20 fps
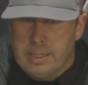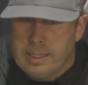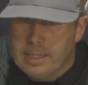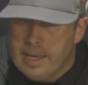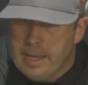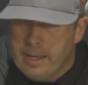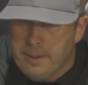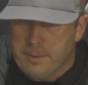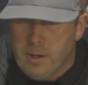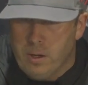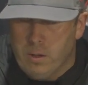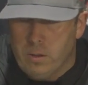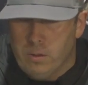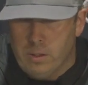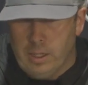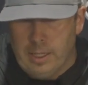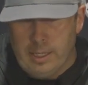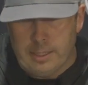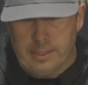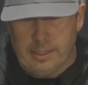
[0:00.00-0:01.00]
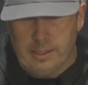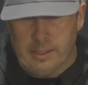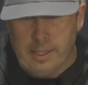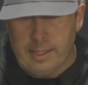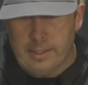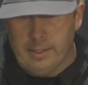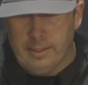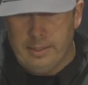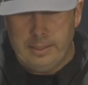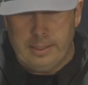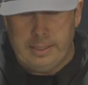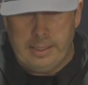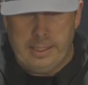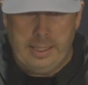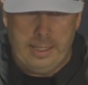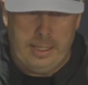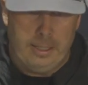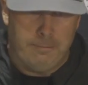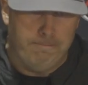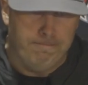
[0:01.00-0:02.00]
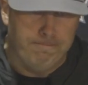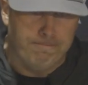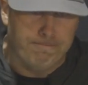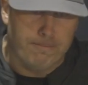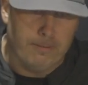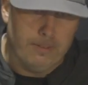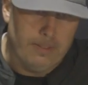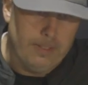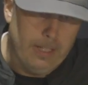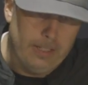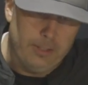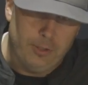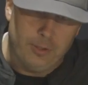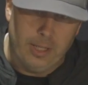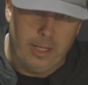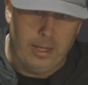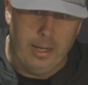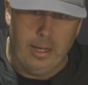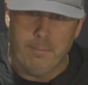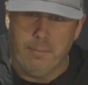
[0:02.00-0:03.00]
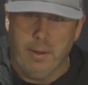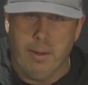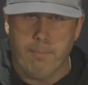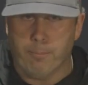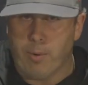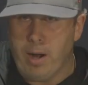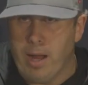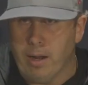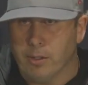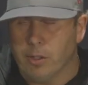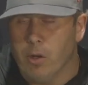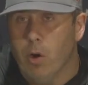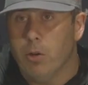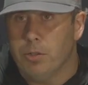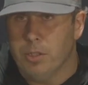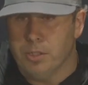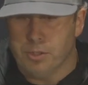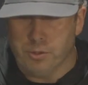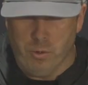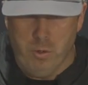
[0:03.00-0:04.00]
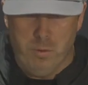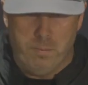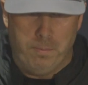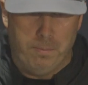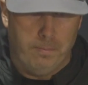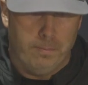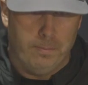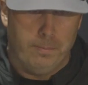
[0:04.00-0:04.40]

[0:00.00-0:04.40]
Yeah, no, D-Led. As I said, I'm proud to coach this group.